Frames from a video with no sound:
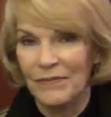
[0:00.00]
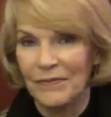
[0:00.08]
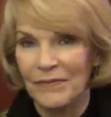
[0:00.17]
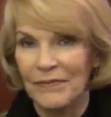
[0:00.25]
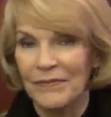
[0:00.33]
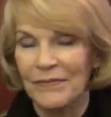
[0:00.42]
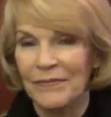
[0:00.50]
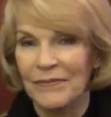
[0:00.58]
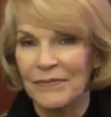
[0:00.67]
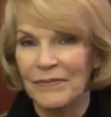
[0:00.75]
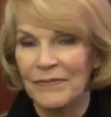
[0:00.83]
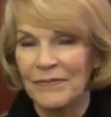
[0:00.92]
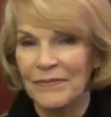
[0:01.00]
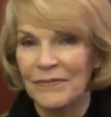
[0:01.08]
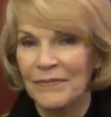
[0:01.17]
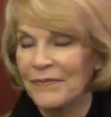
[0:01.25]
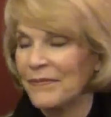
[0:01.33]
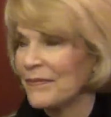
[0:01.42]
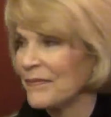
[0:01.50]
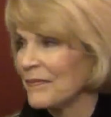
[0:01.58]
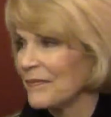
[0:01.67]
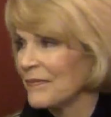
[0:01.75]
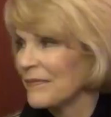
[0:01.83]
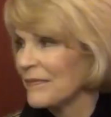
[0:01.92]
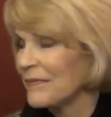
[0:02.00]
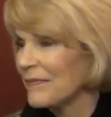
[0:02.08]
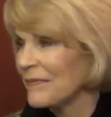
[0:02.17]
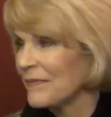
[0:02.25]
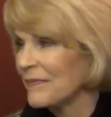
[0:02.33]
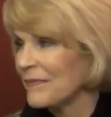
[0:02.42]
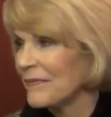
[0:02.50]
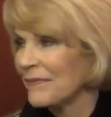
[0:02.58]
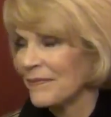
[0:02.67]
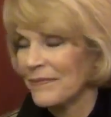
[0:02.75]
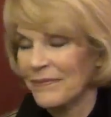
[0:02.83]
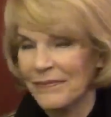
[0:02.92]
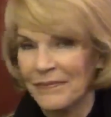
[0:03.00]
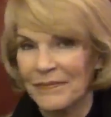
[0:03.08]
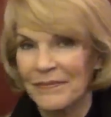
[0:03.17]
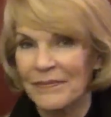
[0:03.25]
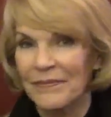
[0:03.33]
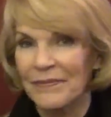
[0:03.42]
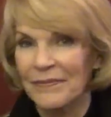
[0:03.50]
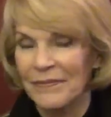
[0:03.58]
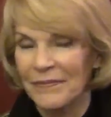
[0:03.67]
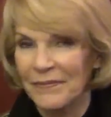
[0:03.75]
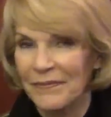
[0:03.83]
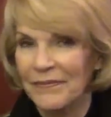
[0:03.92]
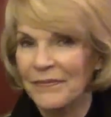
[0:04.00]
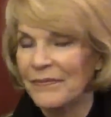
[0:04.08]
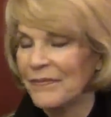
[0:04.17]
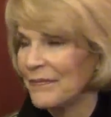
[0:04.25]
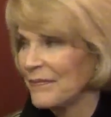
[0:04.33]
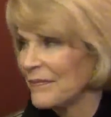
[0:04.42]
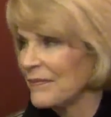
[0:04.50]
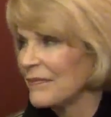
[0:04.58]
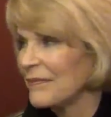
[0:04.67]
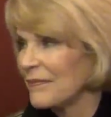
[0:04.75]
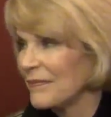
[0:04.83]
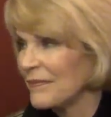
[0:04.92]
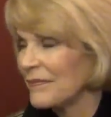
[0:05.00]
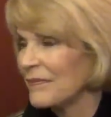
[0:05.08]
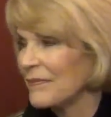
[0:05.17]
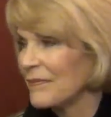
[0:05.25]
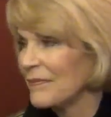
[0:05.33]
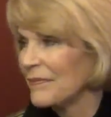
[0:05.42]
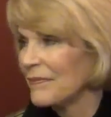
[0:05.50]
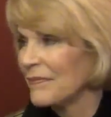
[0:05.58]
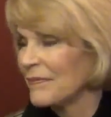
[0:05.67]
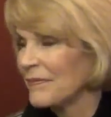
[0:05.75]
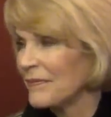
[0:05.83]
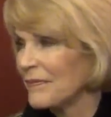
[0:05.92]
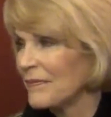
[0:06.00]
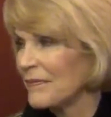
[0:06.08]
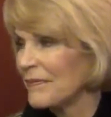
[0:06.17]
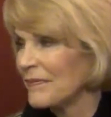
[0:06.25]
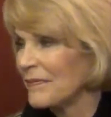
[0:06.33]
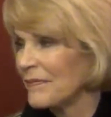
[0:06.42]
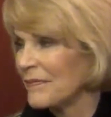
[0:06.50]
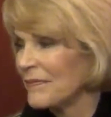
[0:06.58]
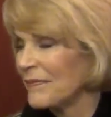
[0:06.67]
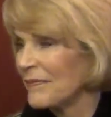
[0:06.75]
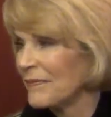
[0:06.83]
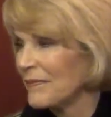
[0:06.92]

[no speech]